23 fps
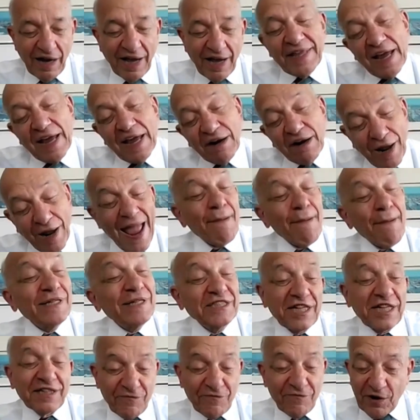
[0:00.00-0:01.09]
then what
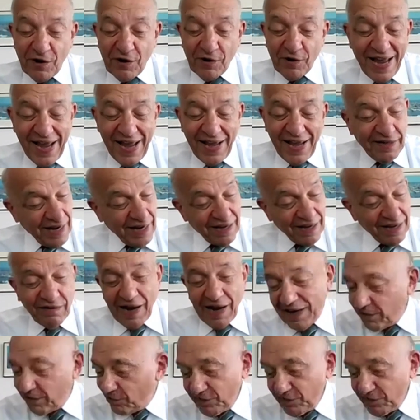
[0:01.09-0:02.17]
happens at the very end,
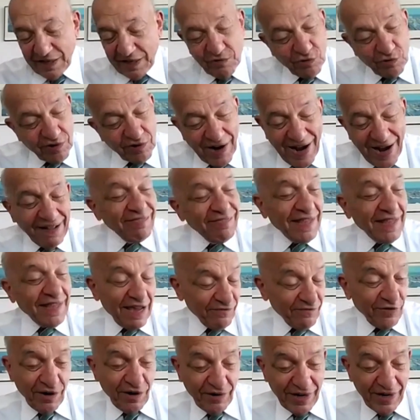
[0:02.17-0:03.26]
and I don't think we're at
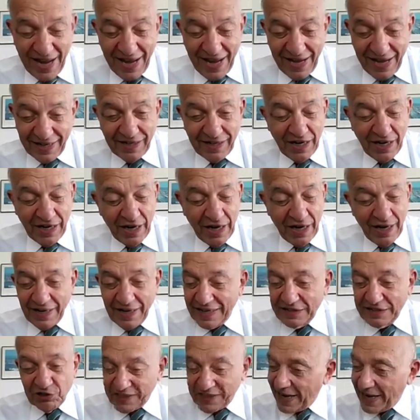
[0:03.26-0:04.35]
that very end,
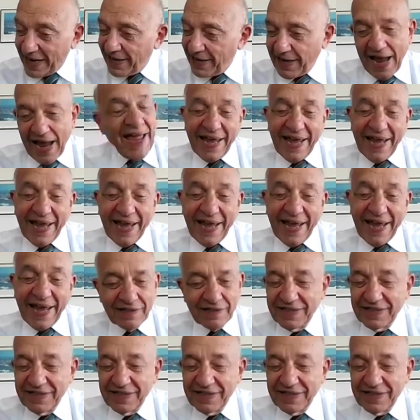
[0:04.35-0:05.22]
is you're saying, hey,